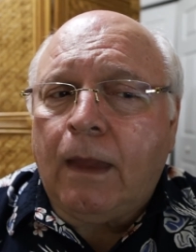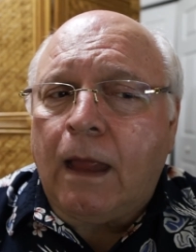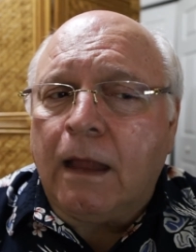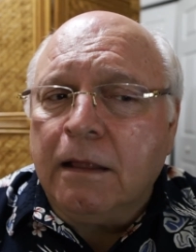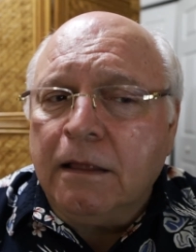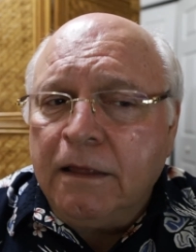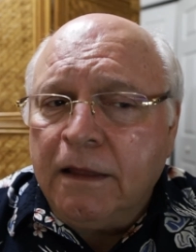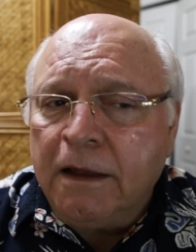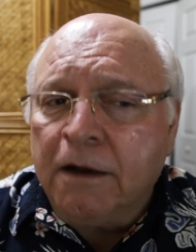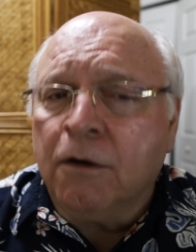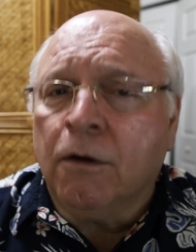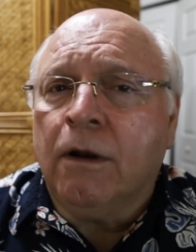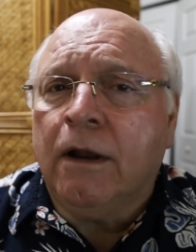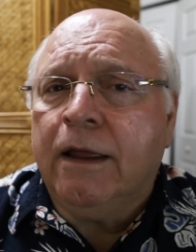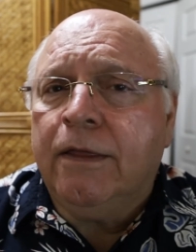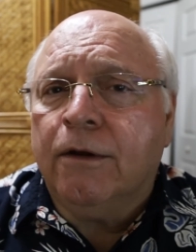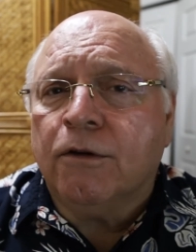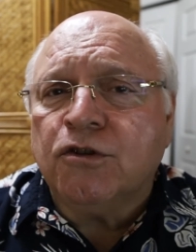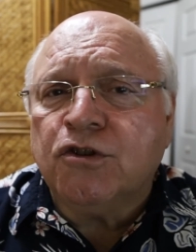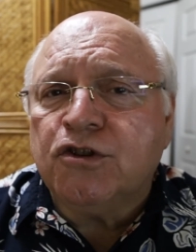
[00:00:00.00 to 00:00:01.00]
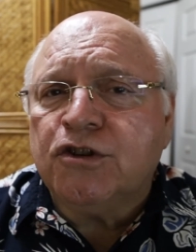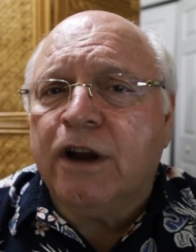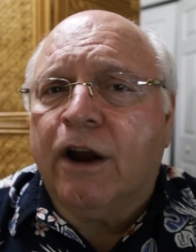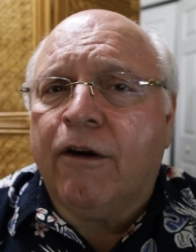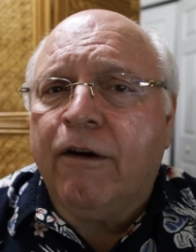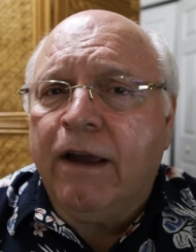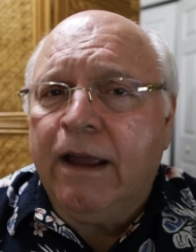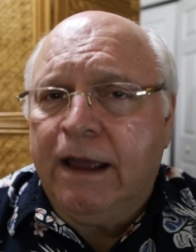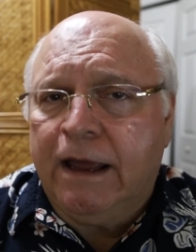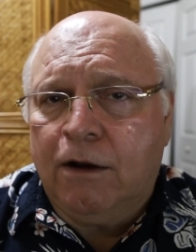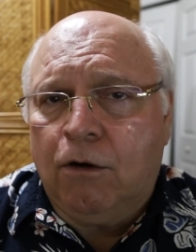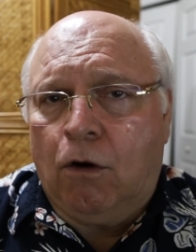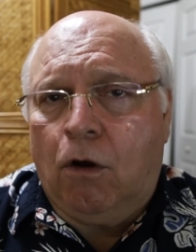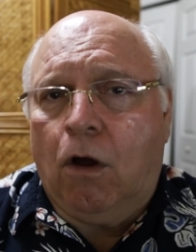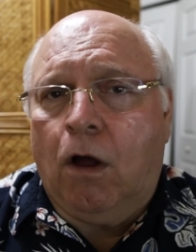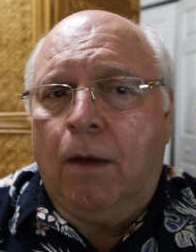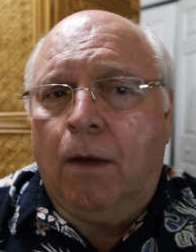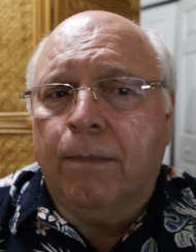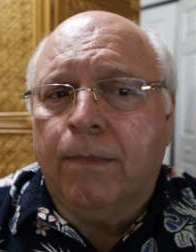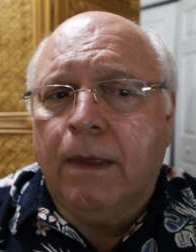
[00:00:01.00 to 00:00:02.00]
Literally, they're staring in
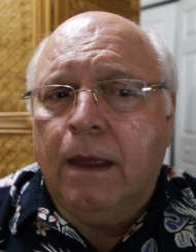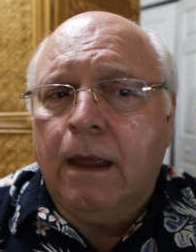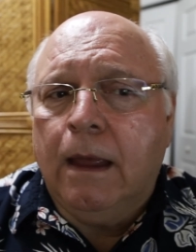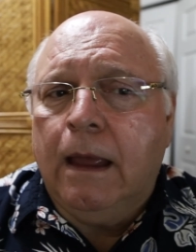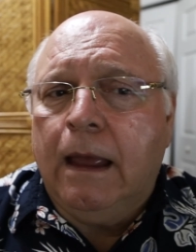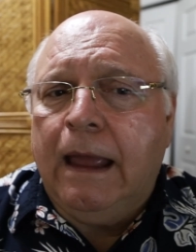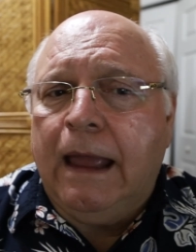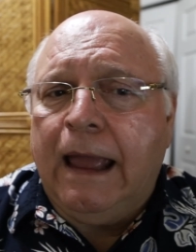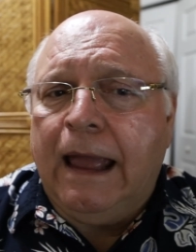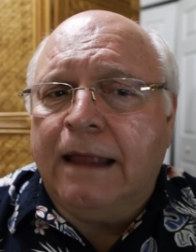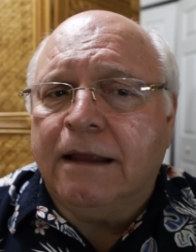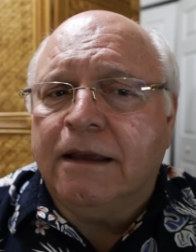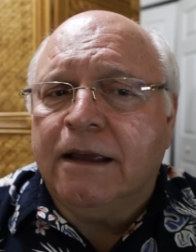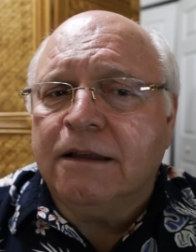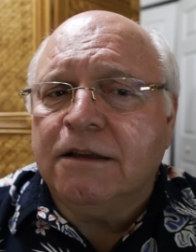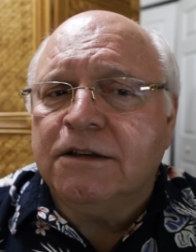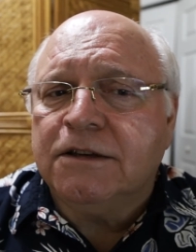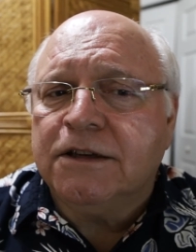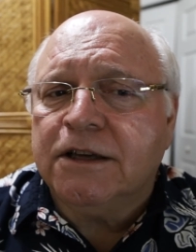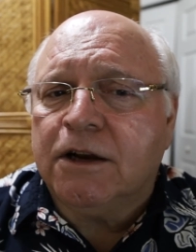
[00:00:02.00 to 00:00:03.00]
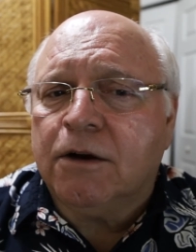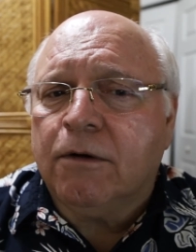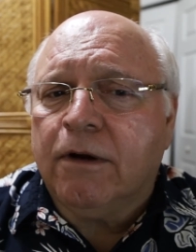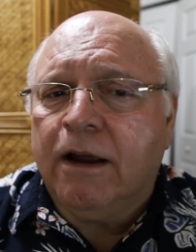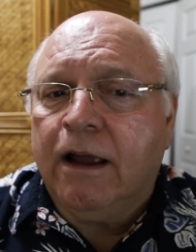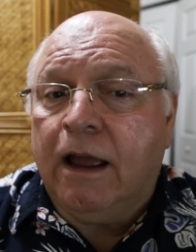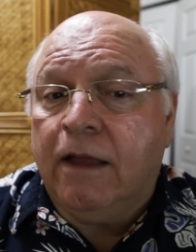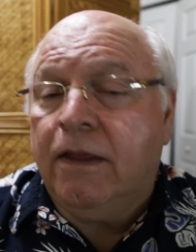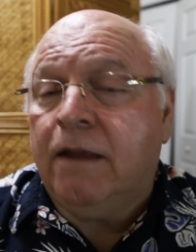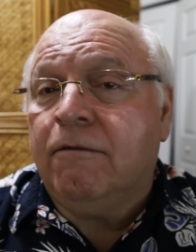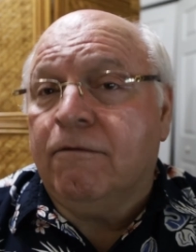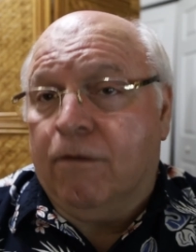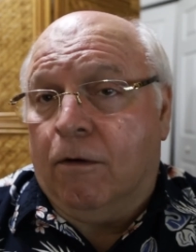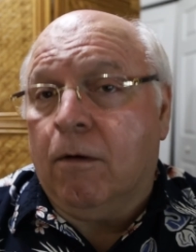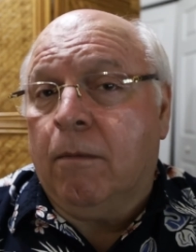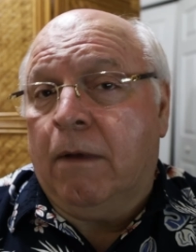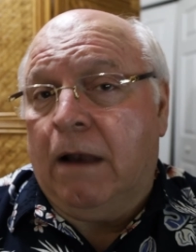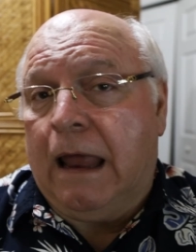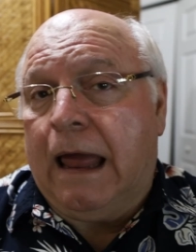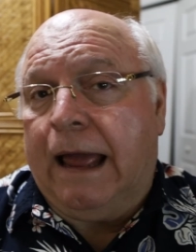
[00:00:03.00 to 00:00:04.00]
awe and considering, and then
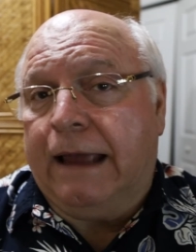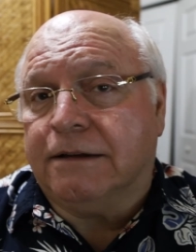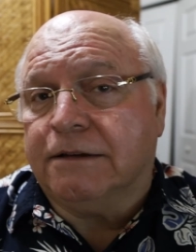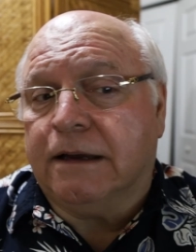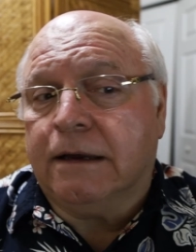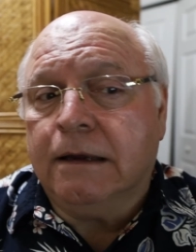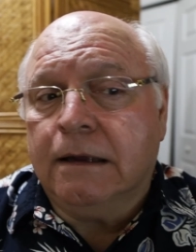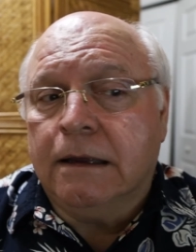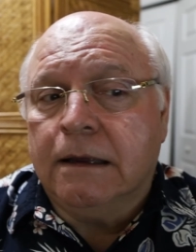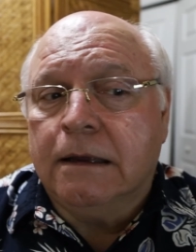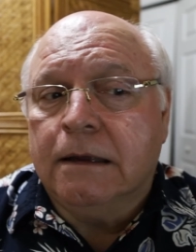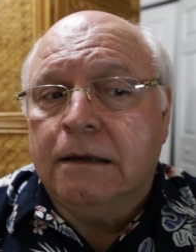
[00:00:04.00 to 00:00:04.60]
verbalizing,